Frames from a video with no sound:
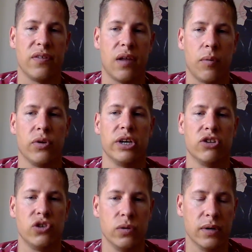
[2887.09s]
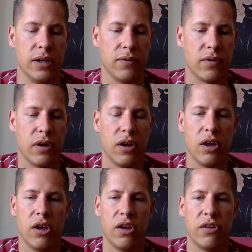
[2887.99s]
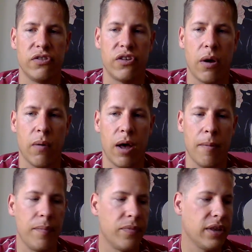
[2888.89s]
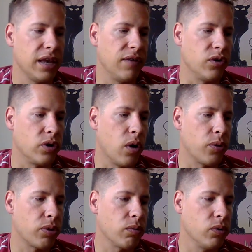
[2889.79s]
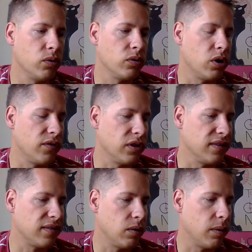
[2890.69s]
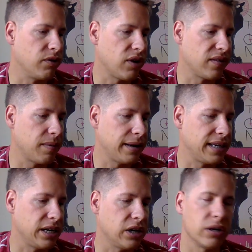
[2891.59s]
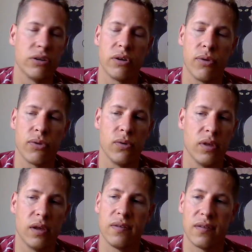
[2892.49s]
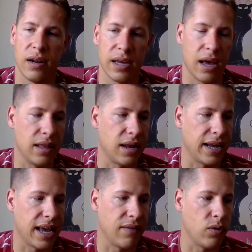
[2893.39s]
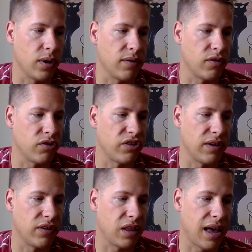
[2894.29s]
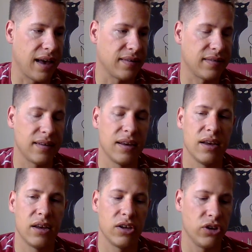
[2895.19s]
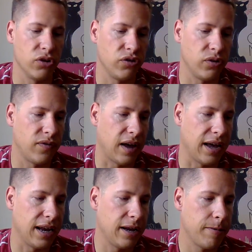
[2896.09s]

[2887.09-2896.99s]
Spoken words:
It's not really intuitive. So if you go through, if you listen to what we talked about here and you go through the study guide that I gave you on the first day of class, you'll do fine.